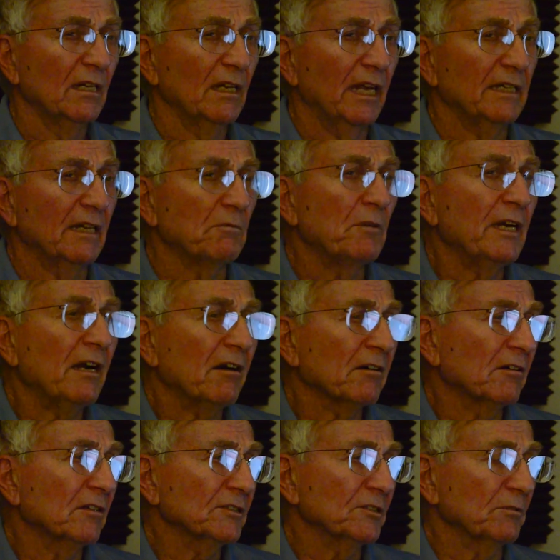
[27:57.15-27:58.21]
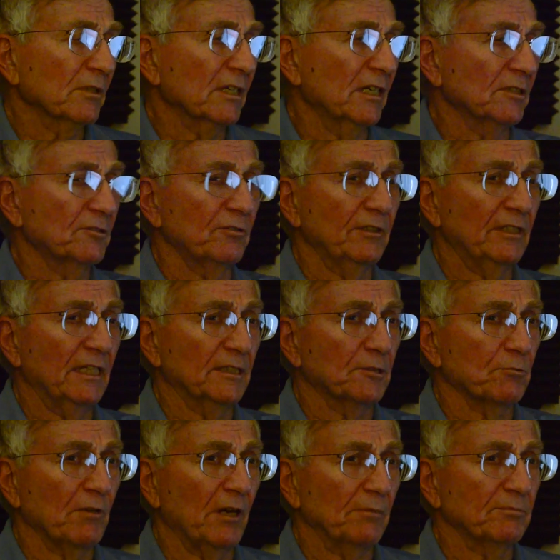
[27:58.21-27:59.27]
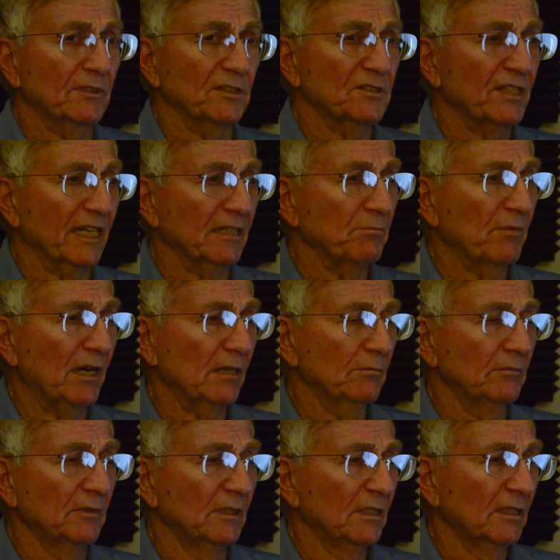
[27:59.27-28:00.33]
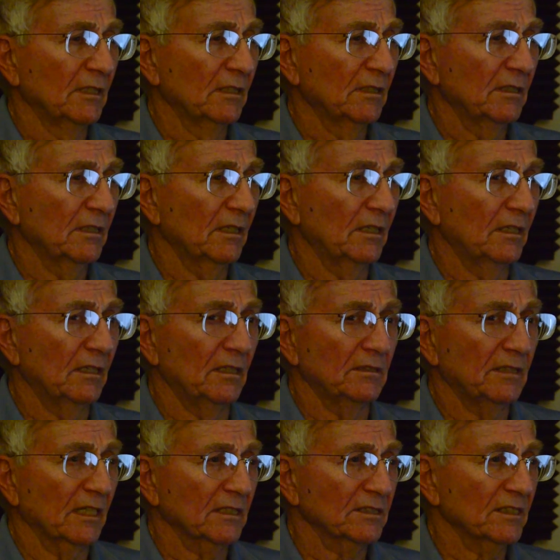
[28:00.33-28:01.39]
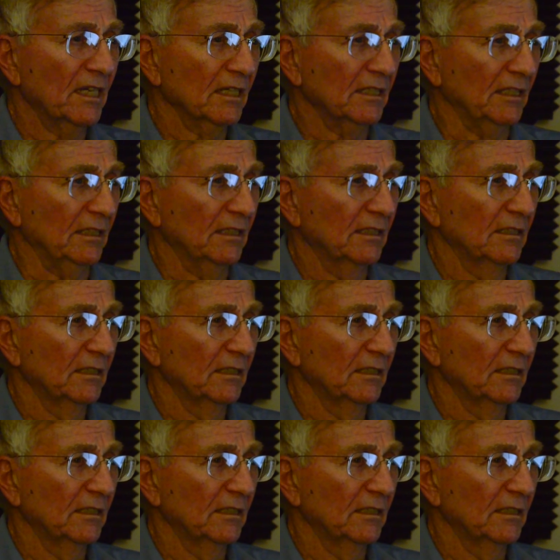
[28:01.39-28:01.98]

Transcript: And we are also a country that dropped the second bomb on Nagasaki.